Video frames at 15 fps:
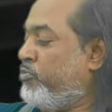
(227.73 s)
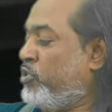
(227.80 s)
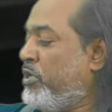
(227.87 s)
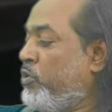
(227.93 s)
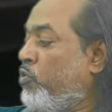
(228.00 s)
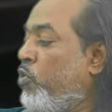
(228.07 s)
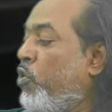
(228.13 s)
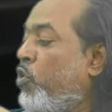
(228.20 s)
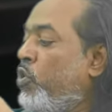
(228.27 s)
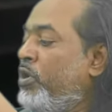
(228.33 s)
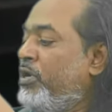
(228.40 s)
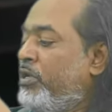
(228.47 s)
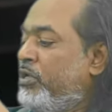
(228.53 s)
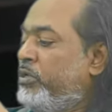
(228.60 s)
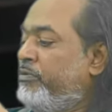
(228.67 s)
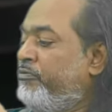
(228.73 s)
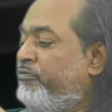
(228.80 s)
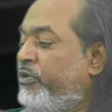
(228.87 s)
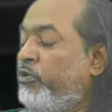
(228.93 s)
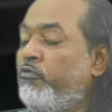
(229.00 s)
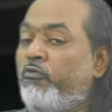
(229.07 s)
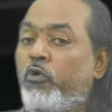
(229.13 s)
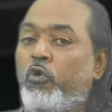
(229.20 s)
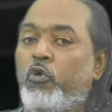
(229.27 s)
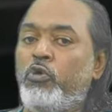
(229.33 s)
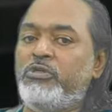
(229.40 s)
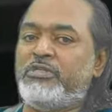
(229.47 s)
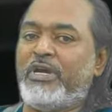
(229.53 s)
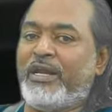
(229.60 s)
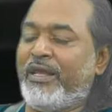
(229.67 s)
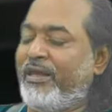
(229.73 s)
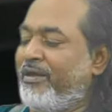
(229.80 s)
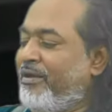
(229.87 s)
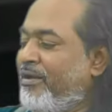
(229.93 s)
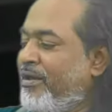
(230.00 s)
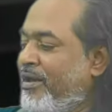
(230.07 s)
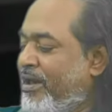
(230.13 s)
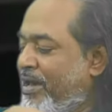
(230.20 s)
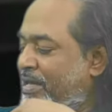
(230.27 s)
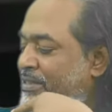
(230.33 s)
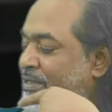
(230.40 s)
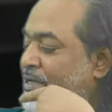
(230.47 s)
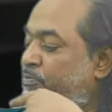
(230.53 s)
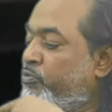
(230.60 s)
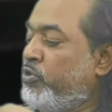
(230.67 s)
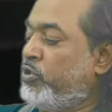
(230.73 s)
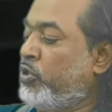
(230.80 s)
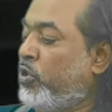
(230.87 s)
putting few holes are here, and they put the